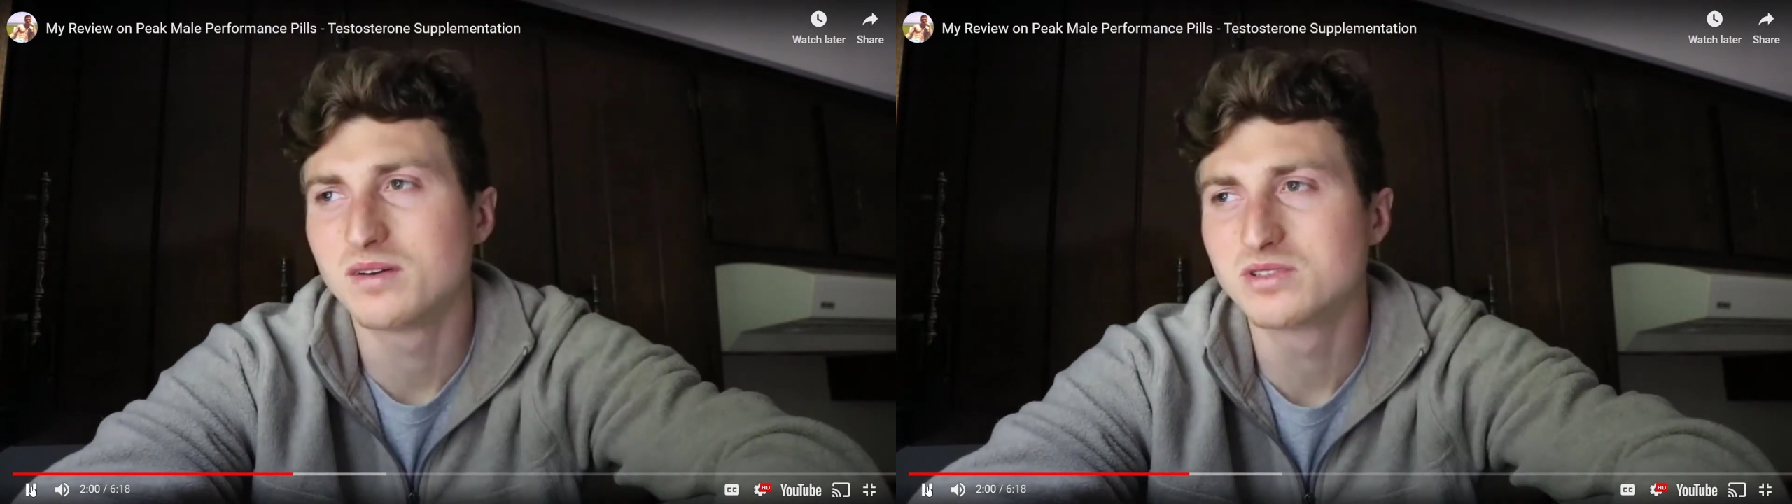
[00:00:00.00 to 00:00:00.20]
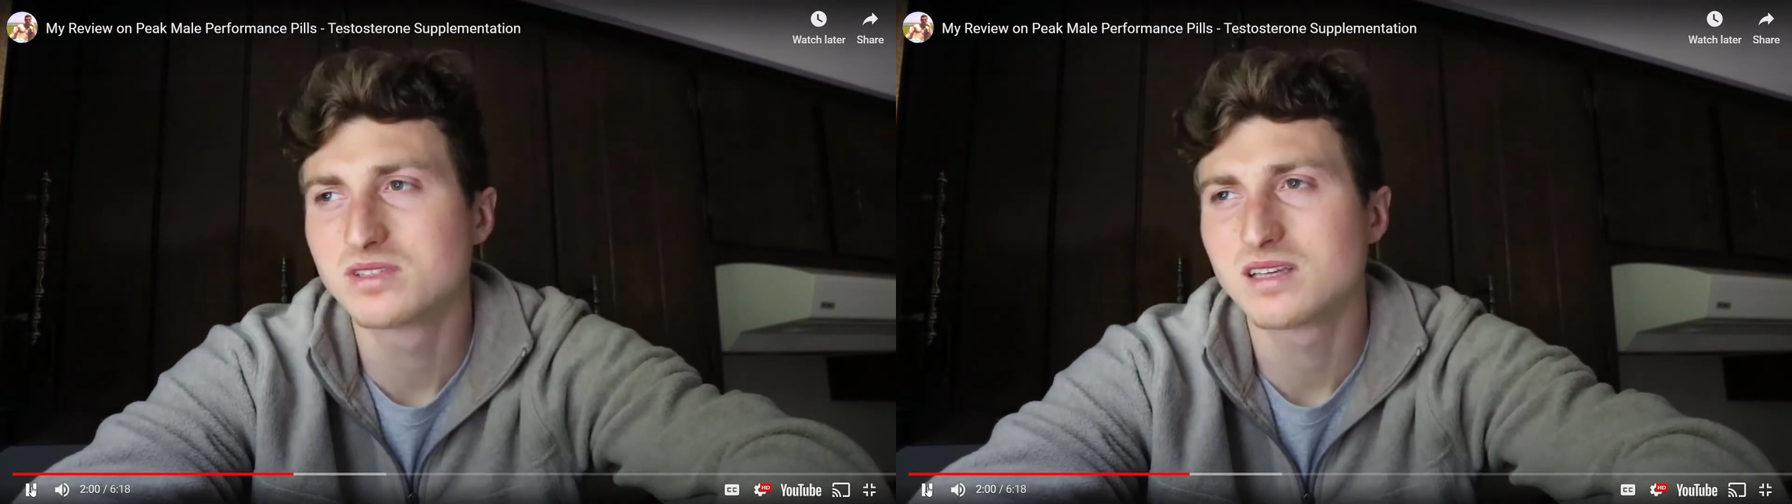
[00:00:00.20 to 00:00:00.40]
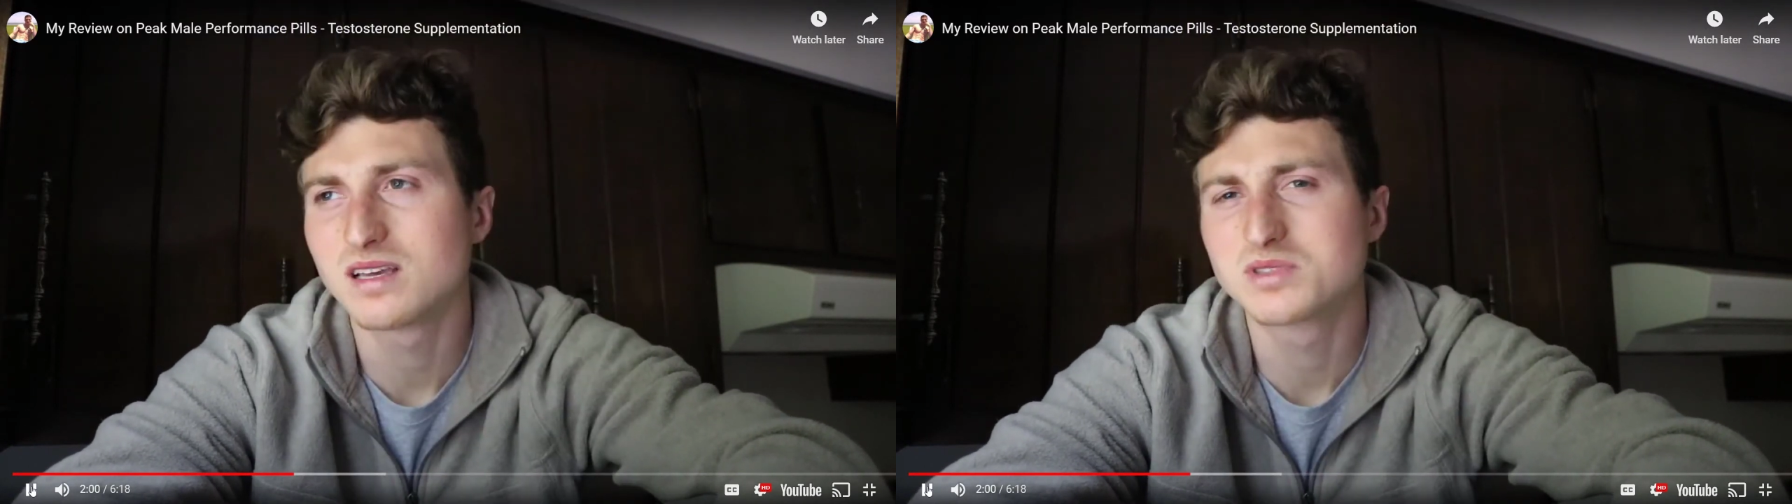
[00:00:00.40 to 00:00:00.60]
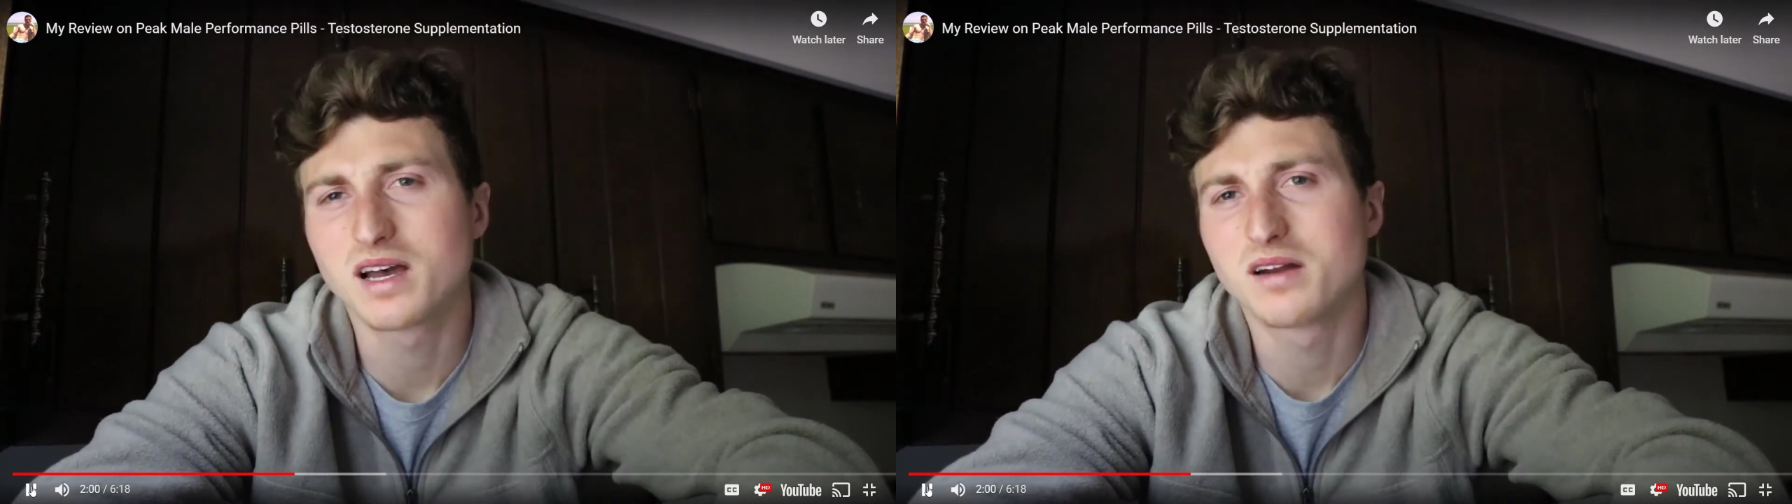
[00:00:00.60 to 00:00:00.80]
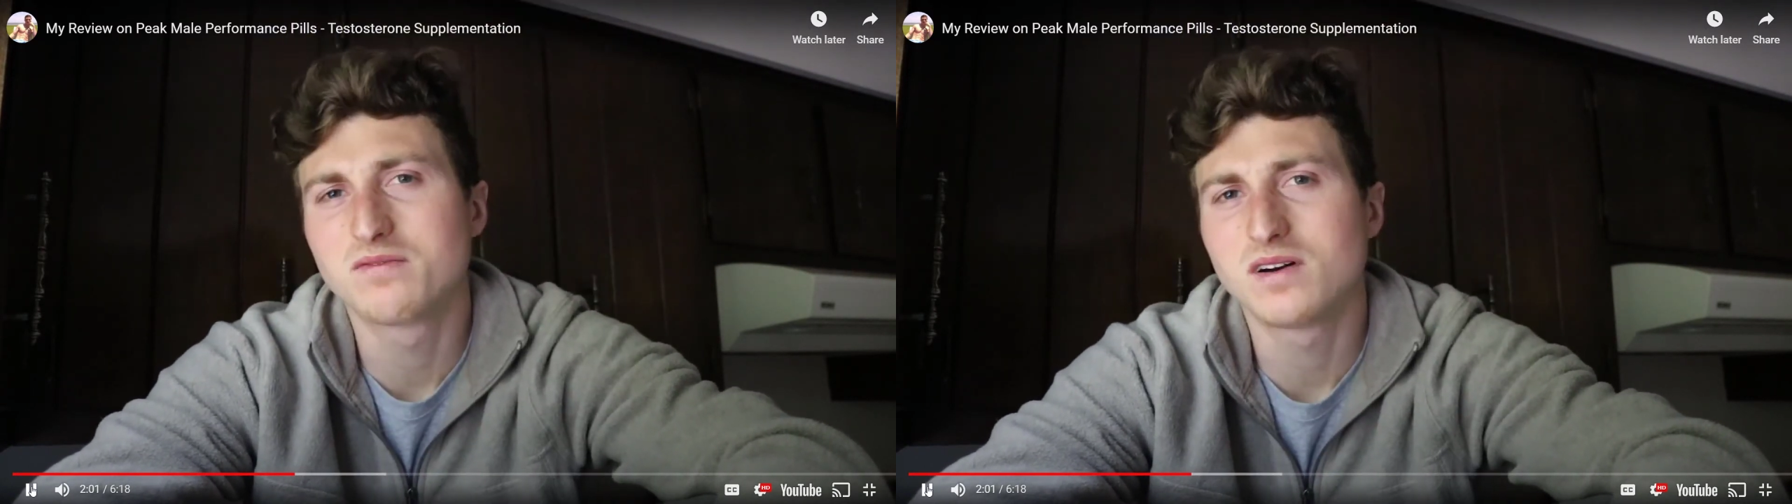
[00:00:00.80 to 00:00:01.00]
it was
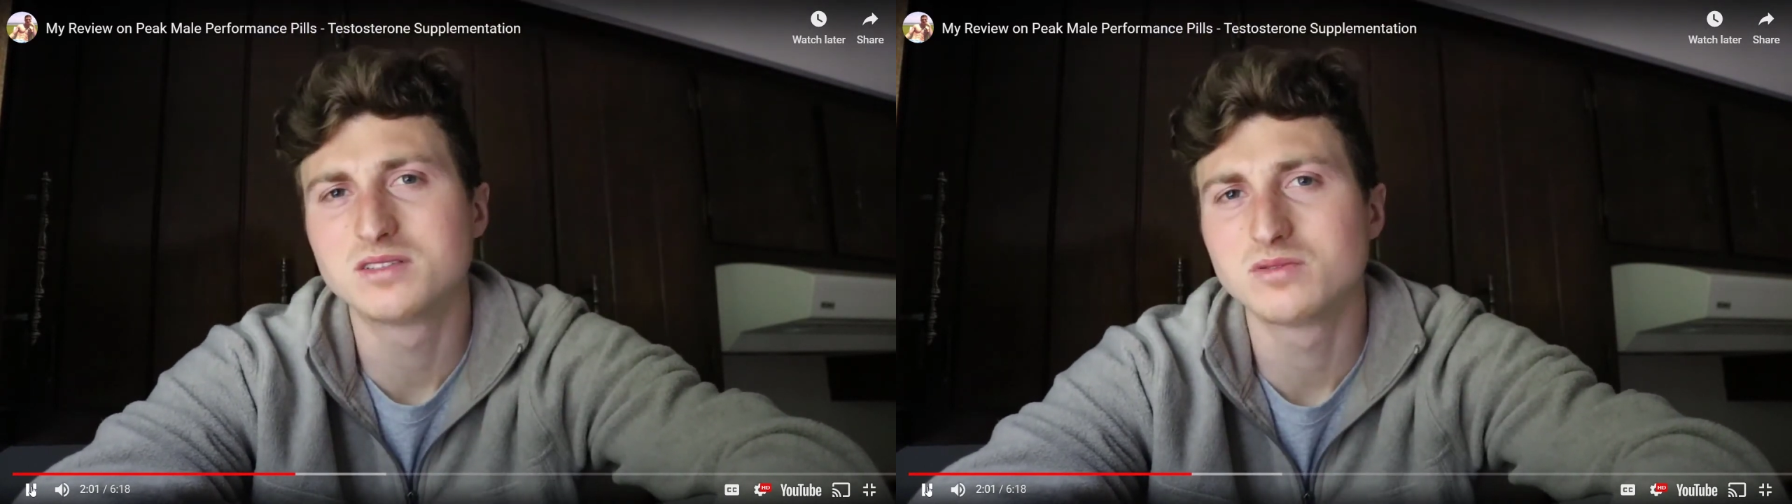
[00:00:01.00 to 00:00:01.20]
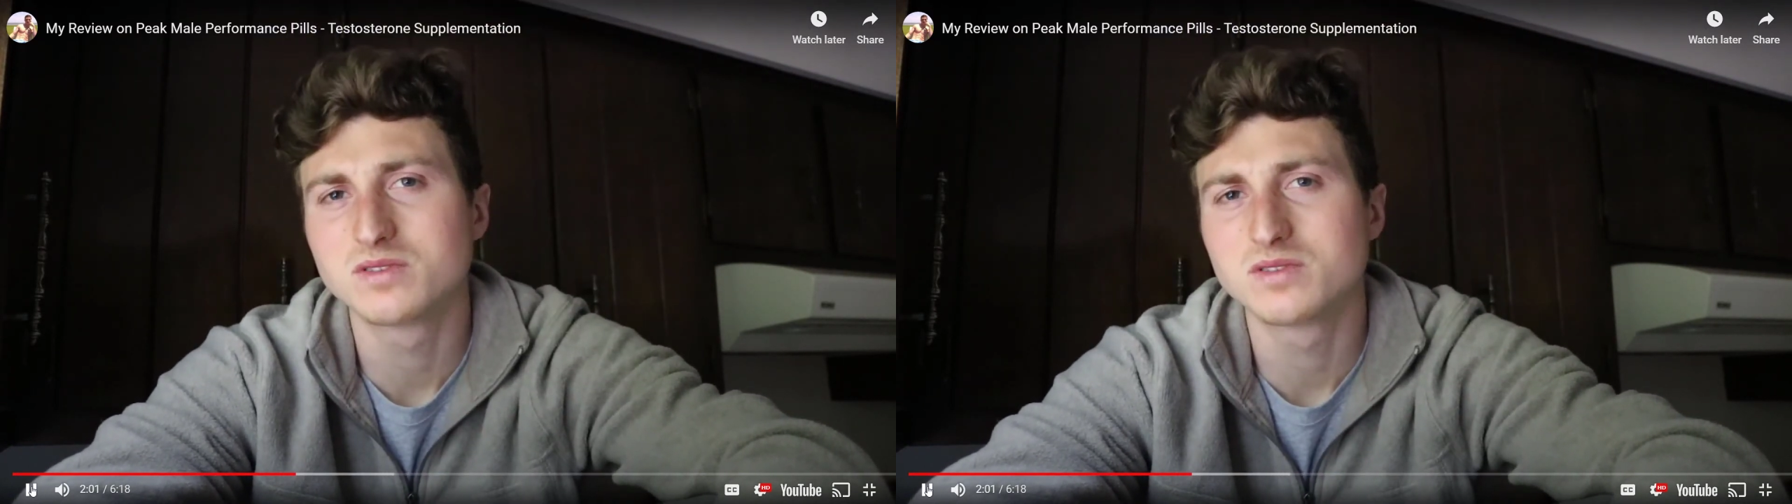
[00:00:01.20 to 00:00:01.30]
kind of fun too.